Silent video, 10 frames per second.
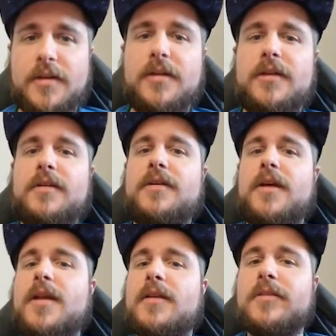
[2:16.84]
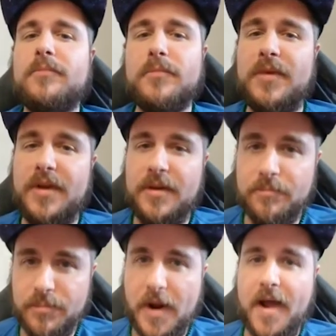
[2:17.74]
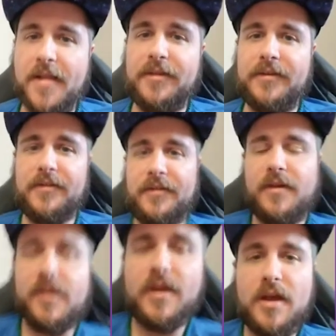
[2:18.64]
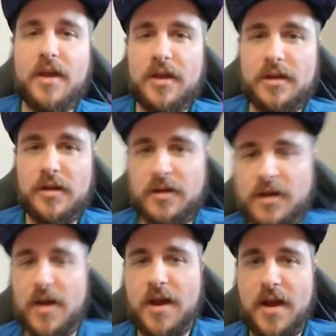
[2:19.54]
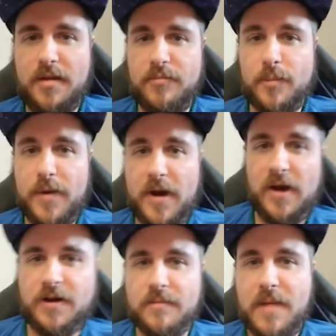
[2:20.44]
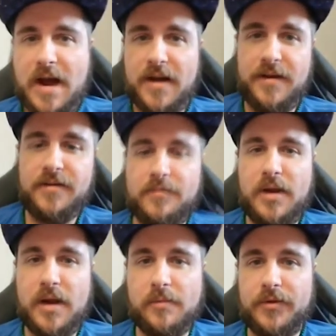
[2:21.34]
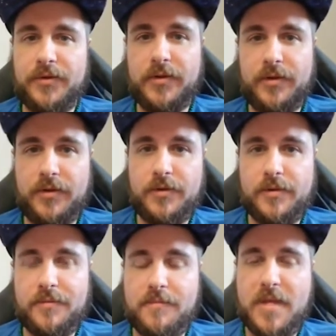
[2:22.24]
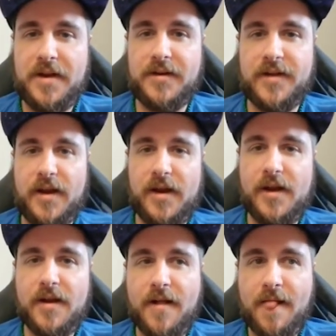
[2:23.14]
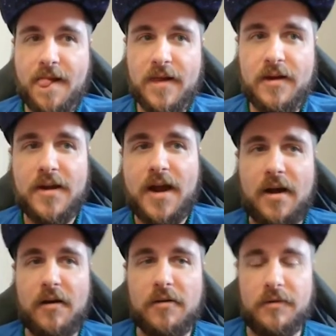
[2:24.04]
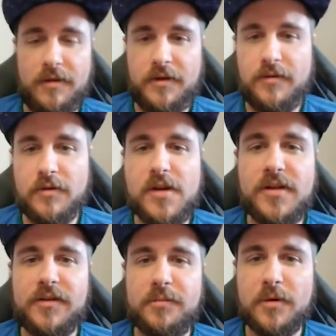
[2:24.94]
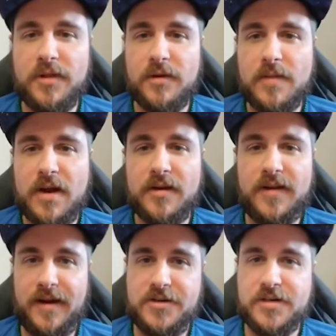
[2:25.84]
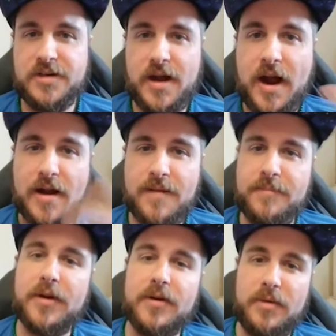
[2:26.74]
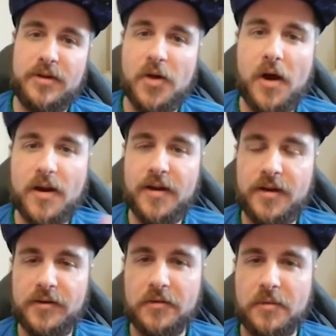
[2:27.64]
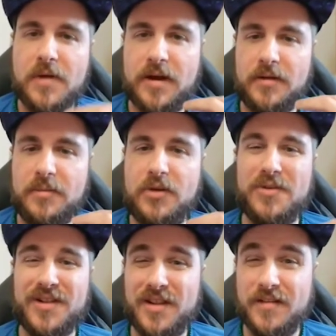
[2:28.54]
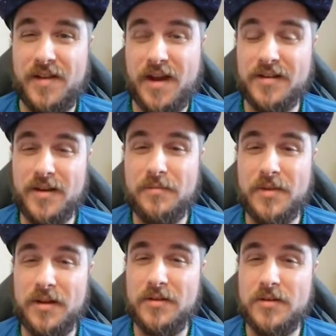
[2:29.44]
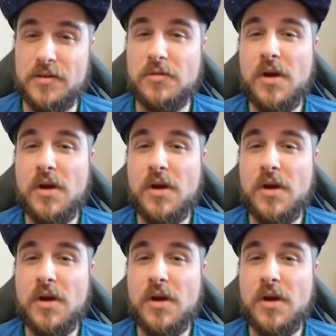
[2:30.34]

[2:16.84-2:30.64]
Taking some deep breaths and preparing your body to be able to meditate. Now, during this breathing meditation, I'm going to be talking, so I'm not going to be doing the exact same thing as you.